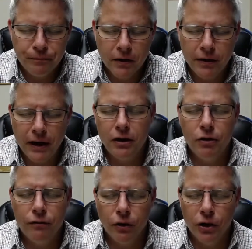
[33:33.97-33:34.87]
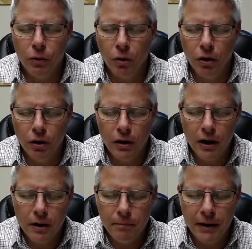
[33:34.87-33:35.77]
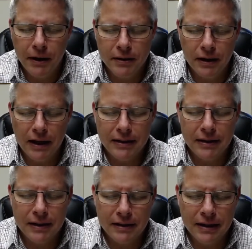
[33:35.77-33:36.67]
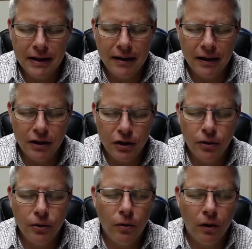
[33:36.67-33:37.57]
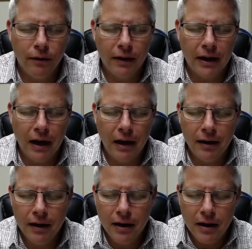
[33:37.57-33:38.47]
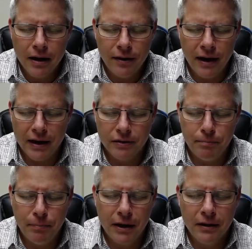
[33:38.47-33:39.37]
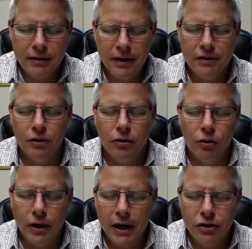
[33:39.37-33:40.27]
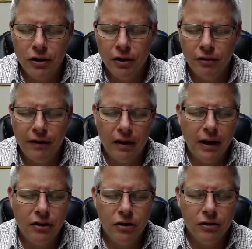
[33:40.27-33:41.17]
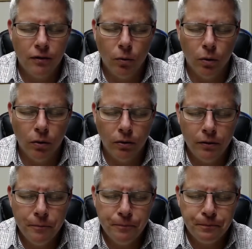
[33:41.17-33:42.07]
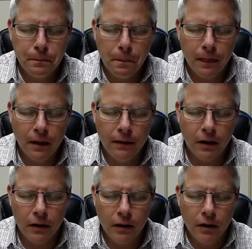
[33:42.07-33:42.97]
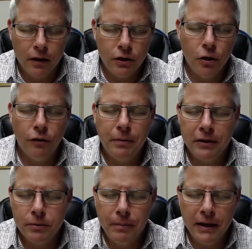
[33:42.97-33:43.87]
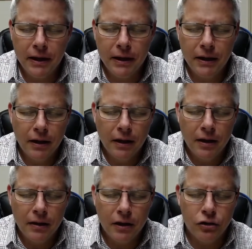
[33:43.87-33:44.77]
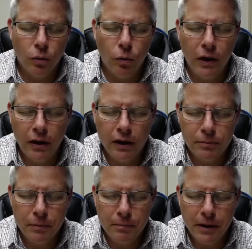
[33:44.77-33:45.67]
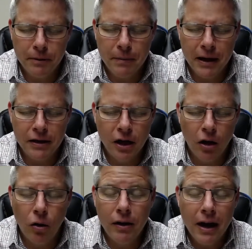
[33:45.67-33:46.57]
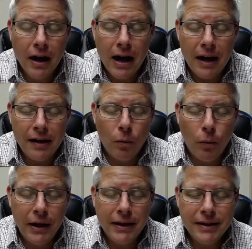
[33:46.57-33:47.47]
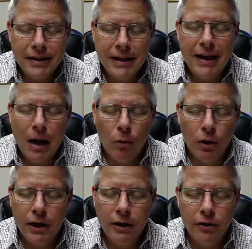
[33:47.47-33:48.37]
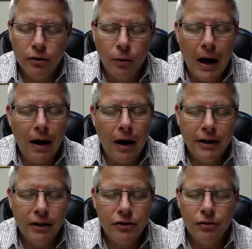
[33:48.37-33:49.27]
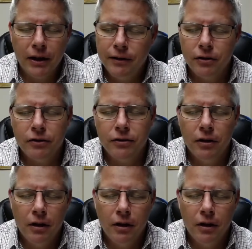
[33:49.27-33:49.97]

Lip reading: Thank you for your word because it lets us see that you are the God that has been since the creation and the foundations of the world. That you have been speaking, that your will has been being made known, and that we can see that working throughout history. It gives us